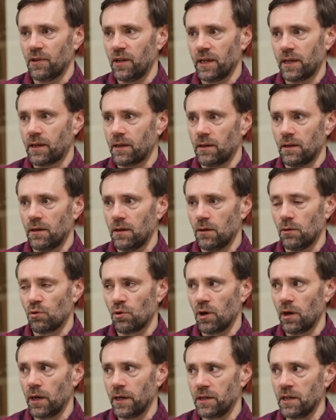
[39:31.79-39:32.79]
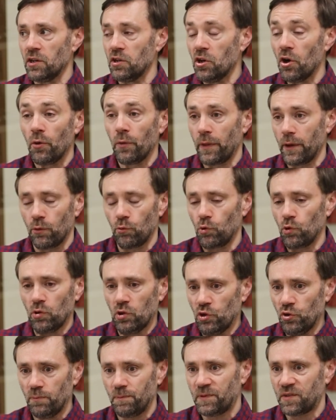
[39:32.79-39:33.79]
like, or I didn't know there were
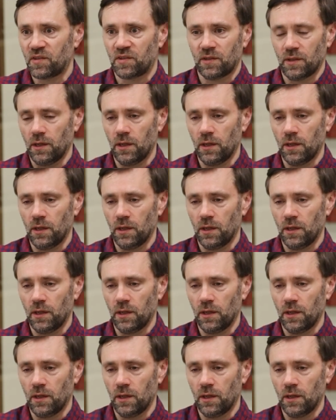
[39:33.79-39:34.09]
loops